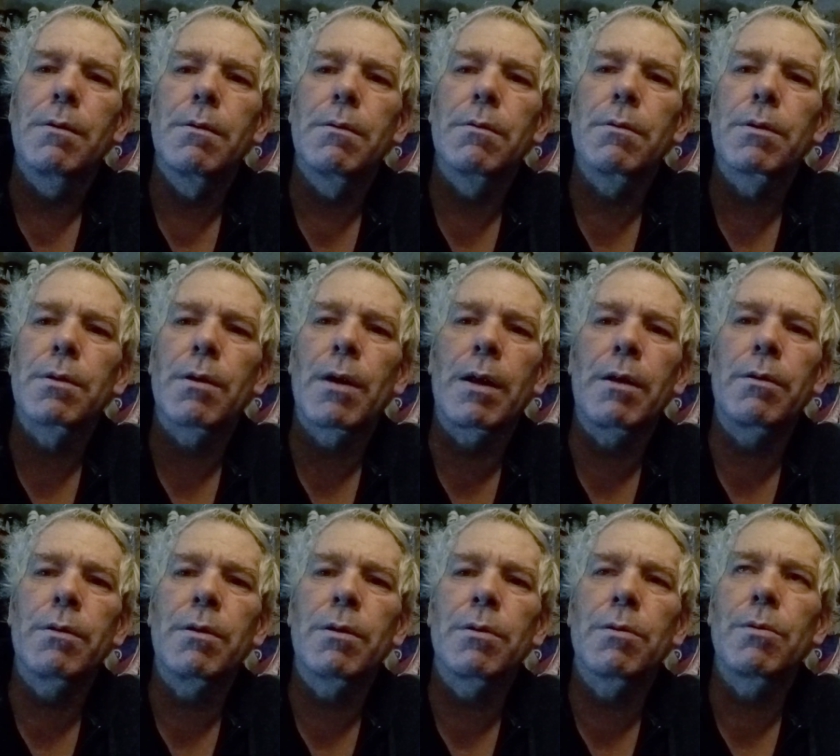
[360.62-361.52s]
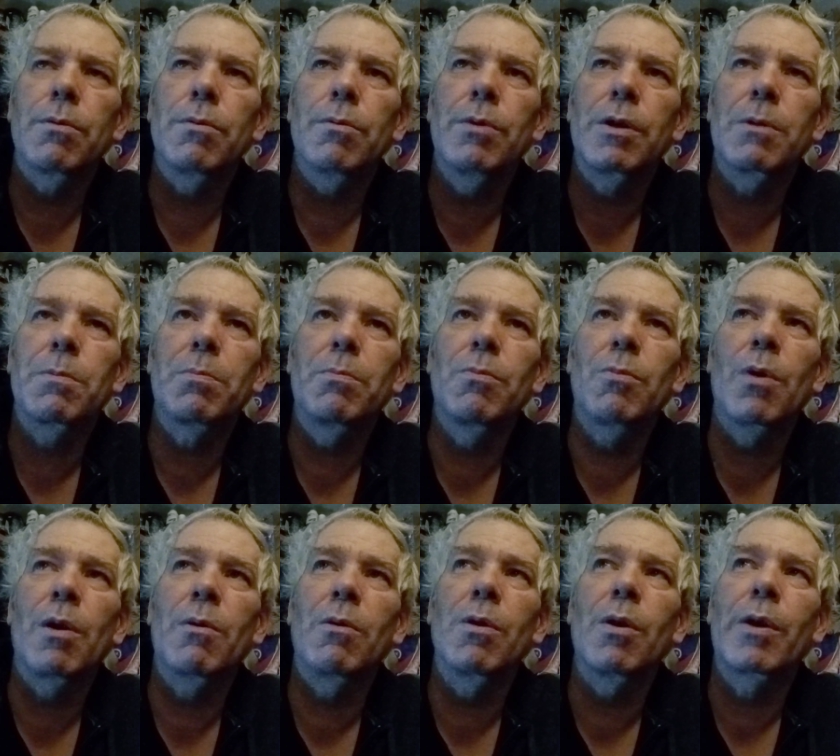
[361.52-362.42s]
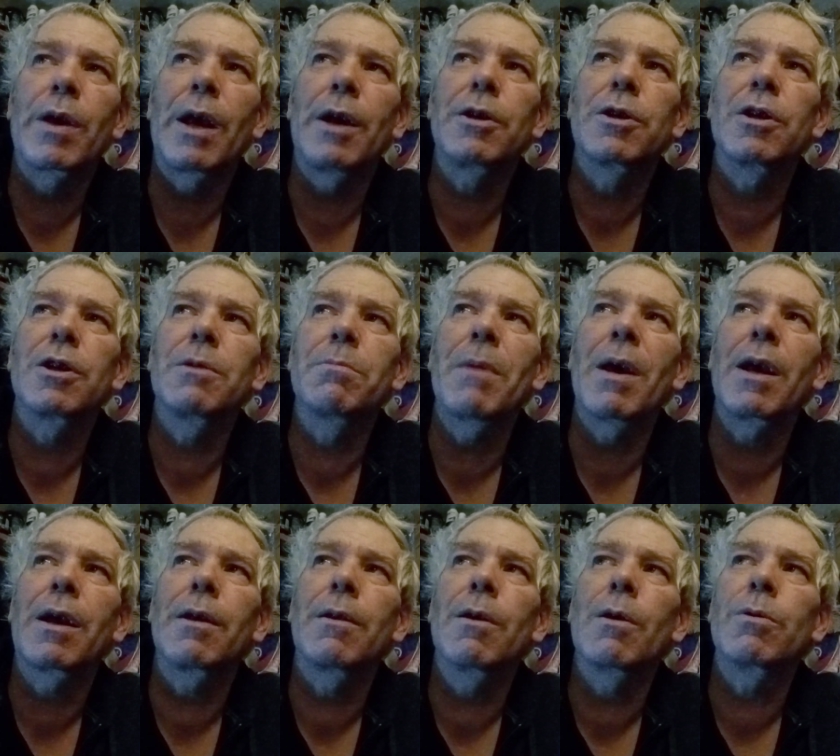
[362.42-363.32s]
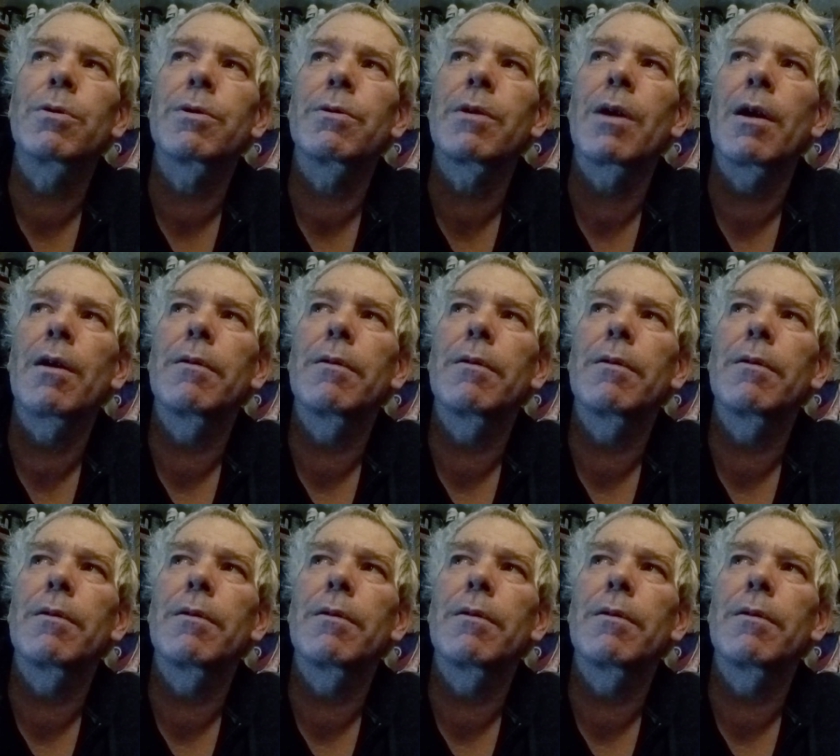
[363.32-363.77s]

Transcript: so I don't know which locations making those or not